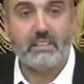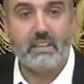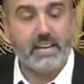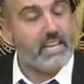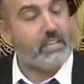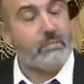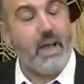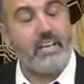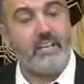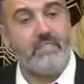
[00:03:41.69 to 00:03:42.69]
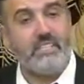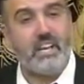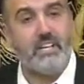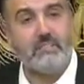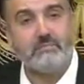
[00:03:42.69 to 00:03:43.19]
And I looked back at him and
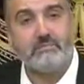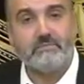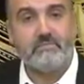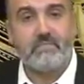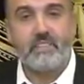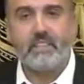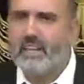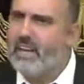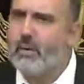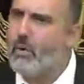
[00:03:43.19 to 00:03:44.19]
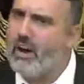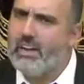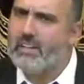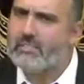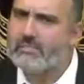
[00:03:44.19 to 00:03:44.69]
said, "Yeah,
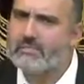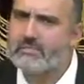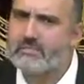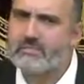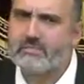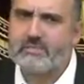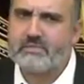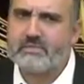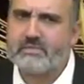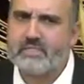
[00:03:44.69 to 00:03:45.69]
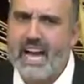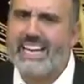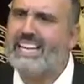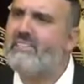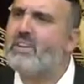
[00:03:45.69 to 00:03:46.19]
why?" I
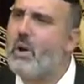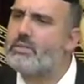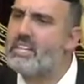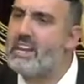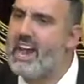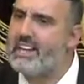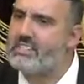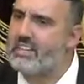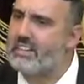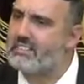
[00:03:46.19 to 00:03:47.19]
didn't even know I was in an accident.